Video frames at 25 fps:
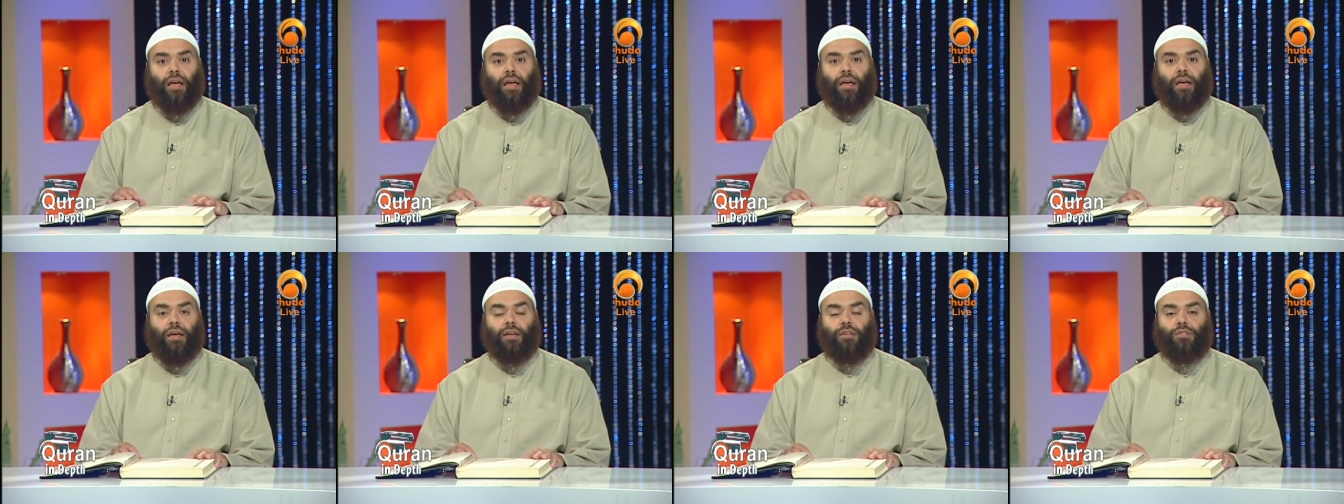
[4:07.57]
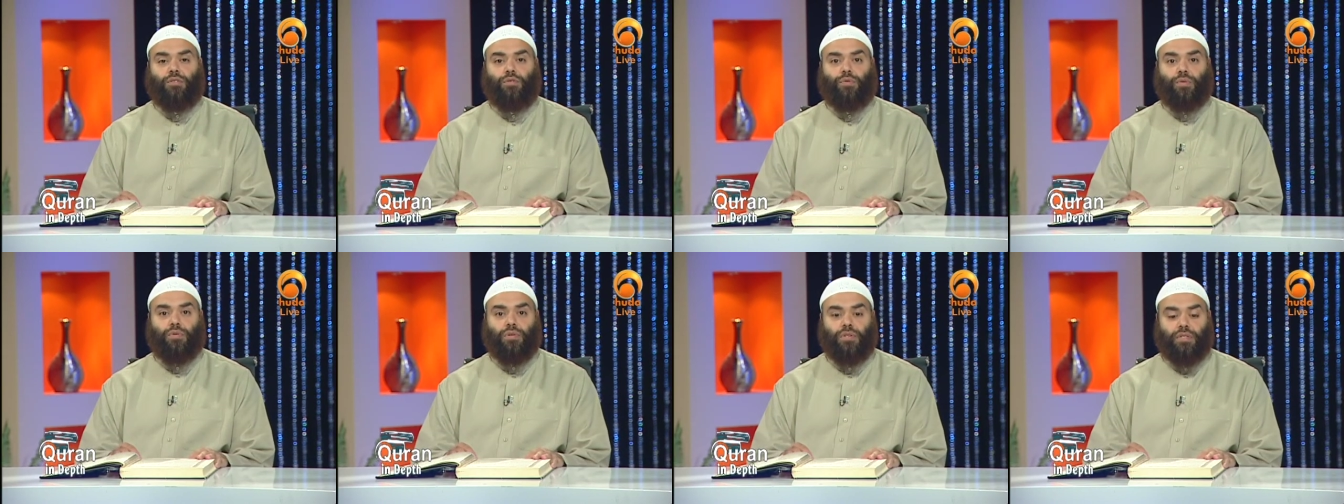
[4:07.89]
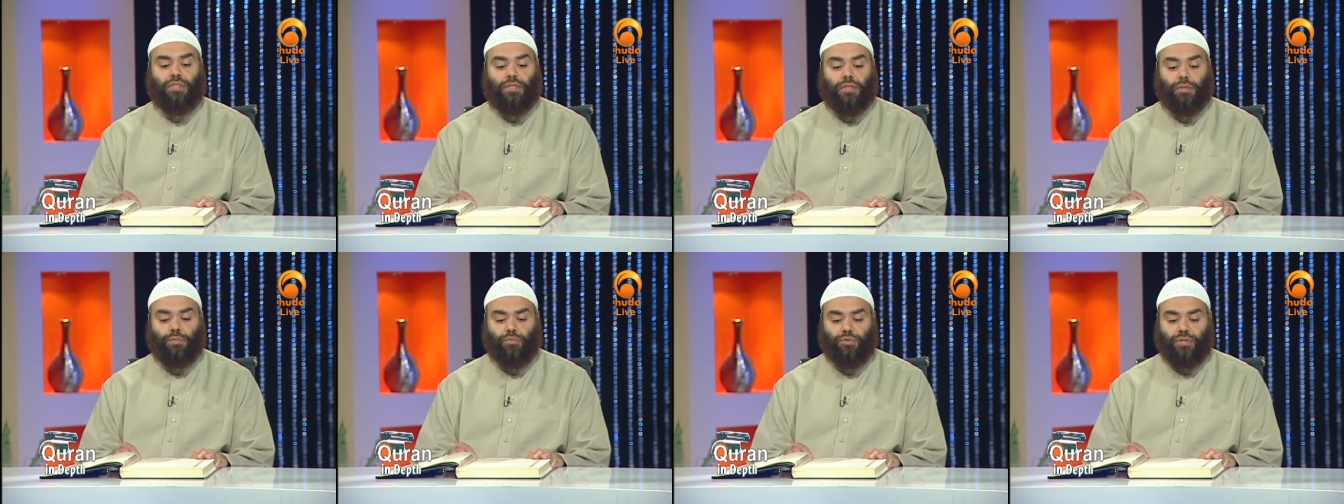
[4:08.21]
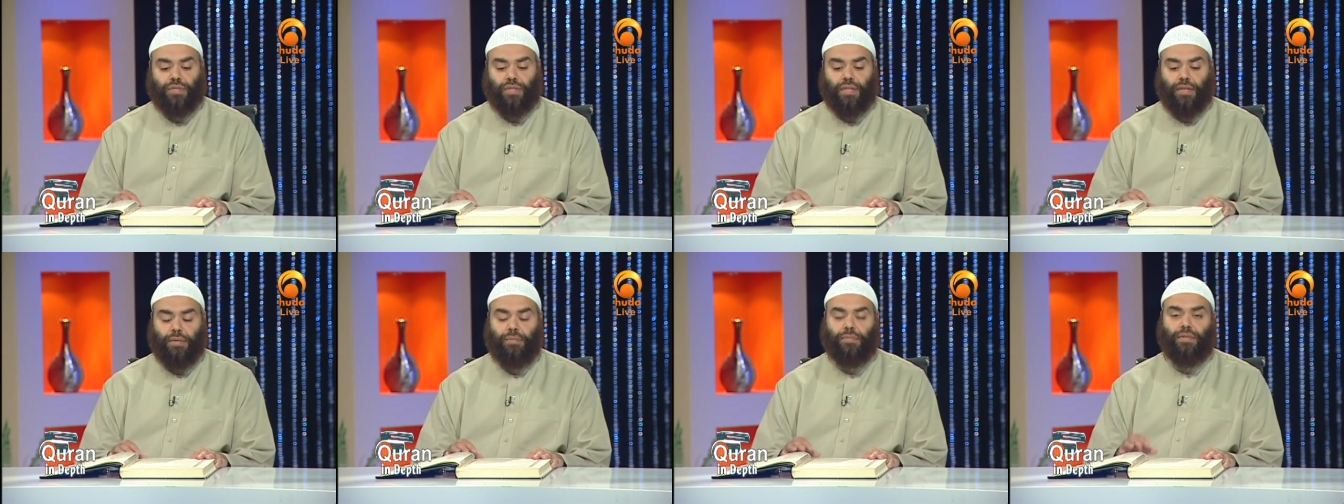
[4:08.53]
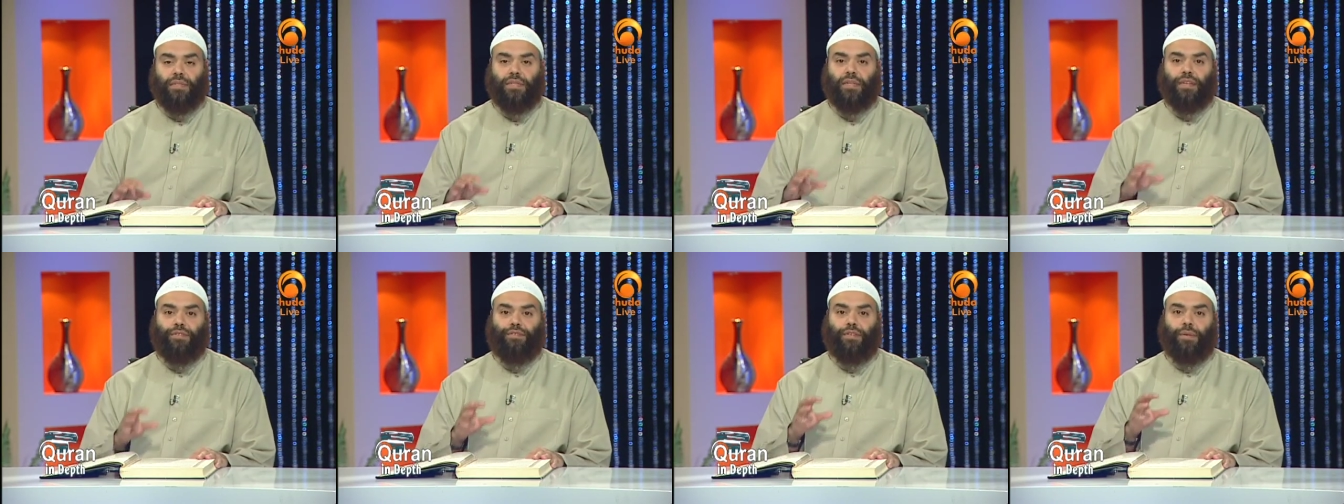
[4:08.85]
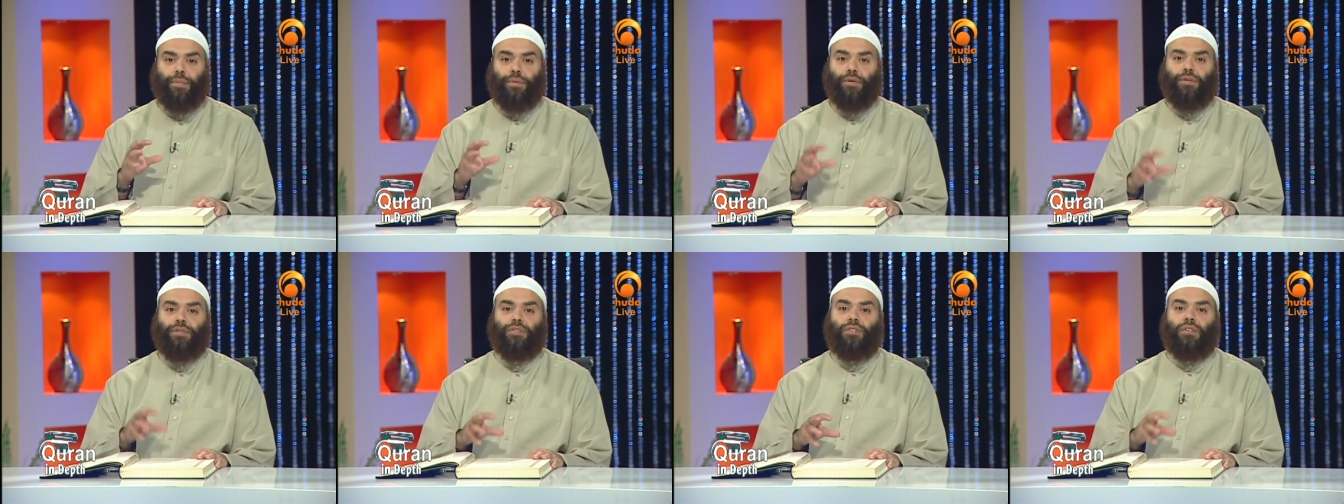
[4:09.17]
uh, towards the Muslims if
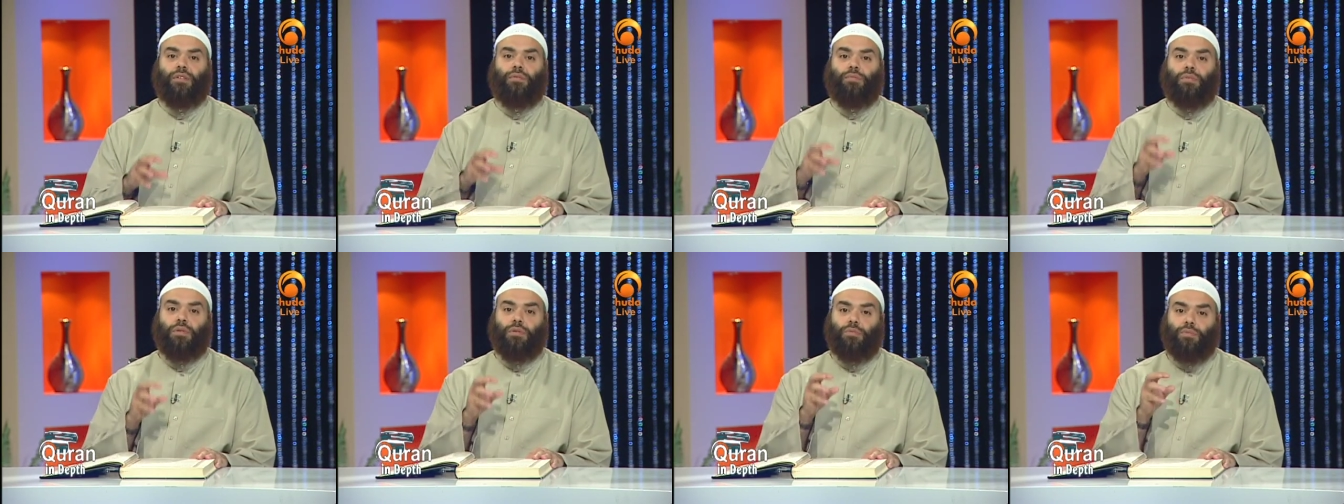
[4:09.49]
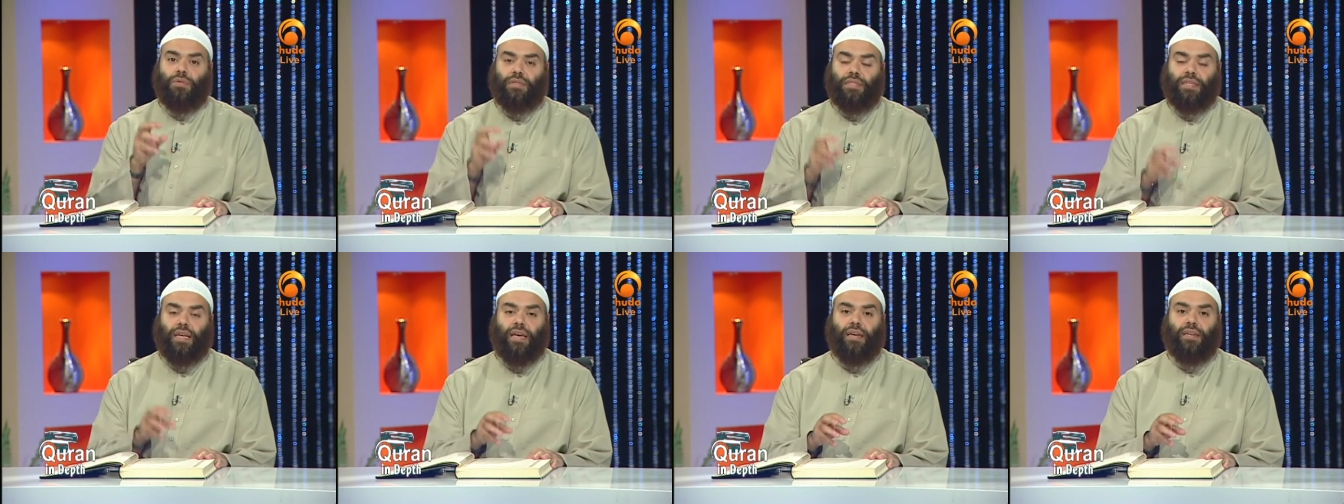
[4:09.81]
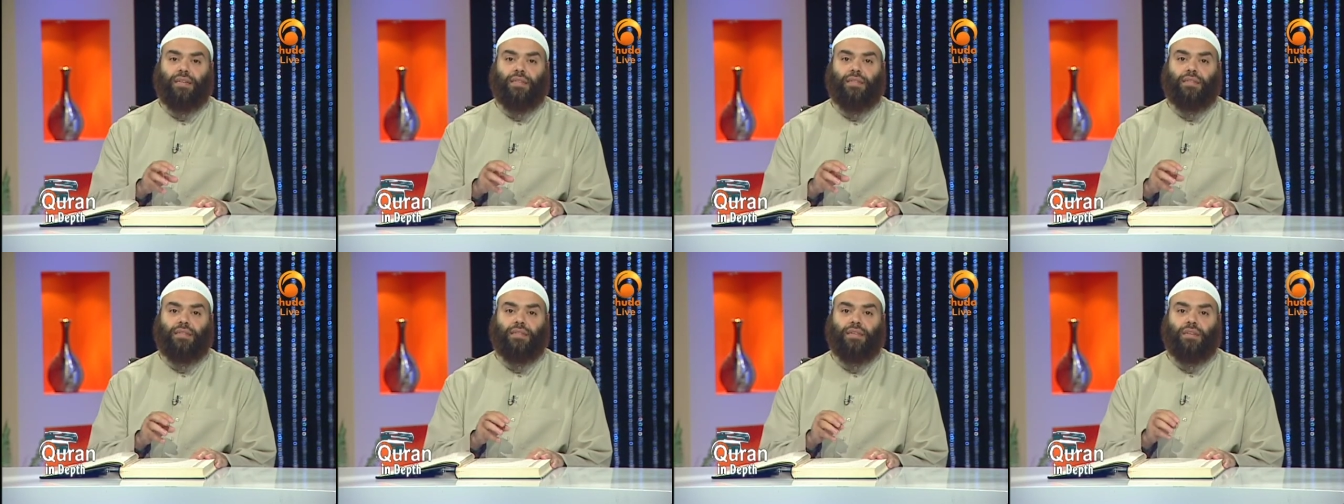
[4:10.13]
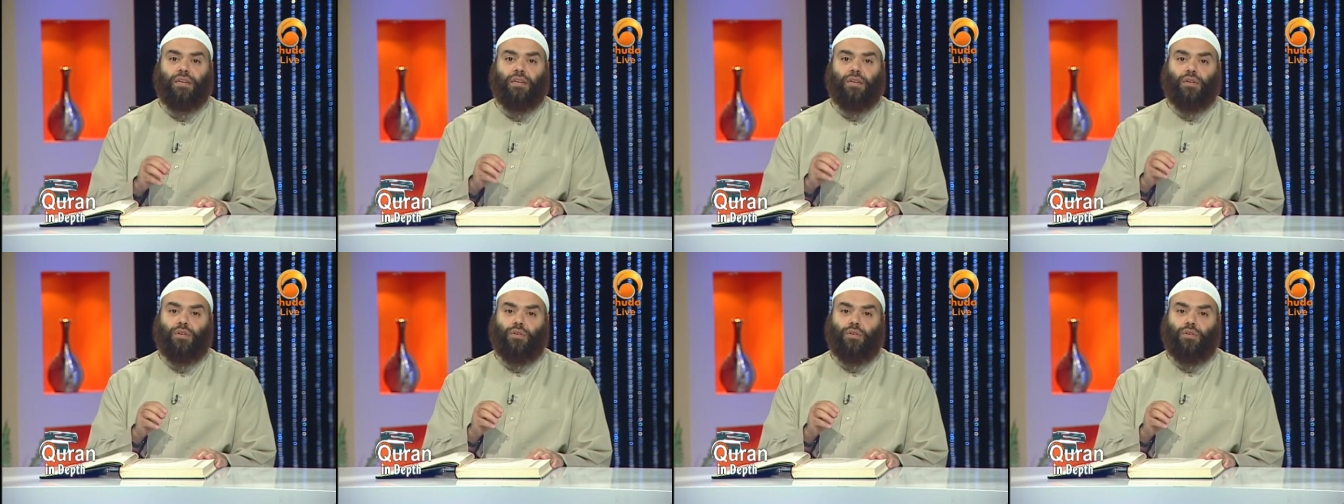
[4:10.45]
a person would recite